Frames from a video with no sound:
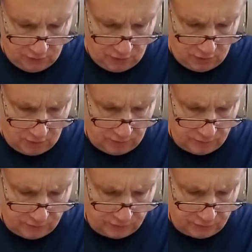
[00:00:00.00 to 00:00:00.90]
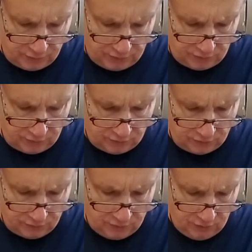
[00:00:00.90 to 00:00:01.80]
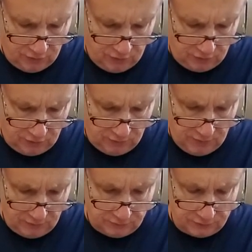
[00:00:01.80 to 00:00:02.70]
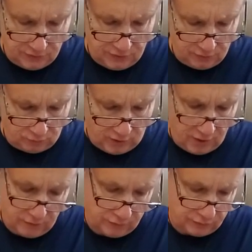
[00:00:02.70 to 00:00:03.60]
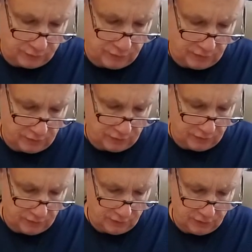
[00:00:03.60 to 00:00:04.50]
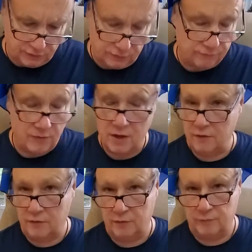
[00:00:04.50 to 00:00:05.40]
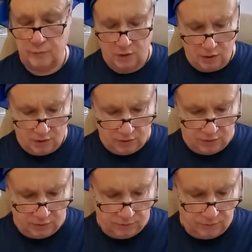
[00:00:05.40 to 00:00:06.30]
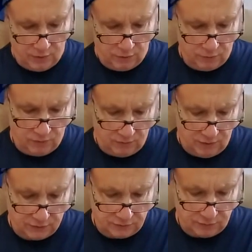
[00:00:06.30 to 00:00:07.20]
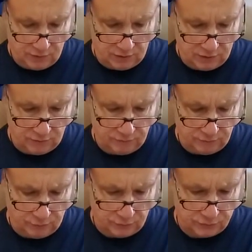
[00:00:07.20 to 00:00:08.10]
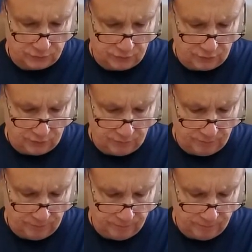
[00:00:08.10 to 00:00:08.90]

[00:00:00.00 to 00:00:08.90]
Um, this parent, they may have stayed around this parent, and I think it's their father, uh, and the father may have had some kind of influence on them.